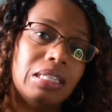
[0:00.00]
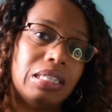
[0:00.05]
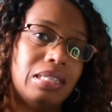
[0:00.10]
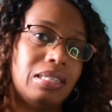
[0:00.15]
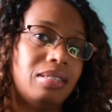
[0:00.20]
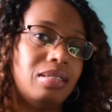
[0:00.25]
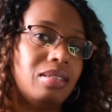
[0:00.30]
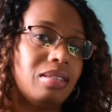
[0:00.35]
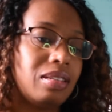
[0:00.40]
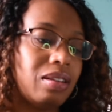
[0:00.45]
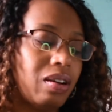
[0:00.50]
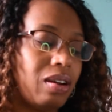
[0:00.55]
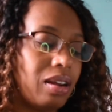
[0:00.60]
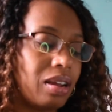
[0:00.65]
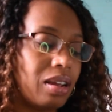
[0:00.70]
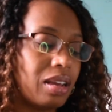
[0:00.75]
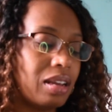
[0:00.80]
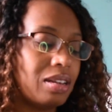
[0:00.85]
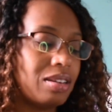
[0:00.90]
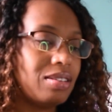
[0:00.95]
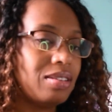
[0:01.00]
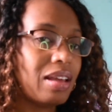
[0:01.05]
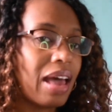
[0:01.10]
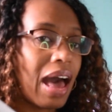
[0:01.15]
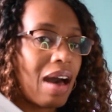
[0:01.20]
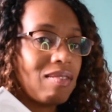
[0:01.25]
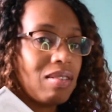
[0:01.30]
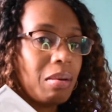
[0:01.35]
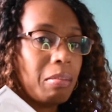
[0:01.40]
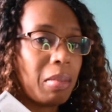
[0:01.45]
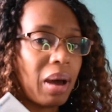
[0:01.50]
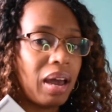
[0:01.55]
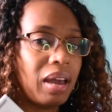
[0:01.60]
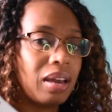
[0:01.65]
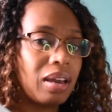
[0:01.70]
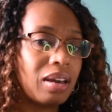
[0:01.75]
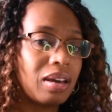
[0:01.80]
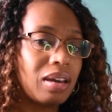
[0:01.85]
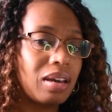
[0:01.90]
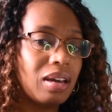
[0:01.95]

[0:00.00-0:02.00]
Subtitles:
distance learning is to have a mic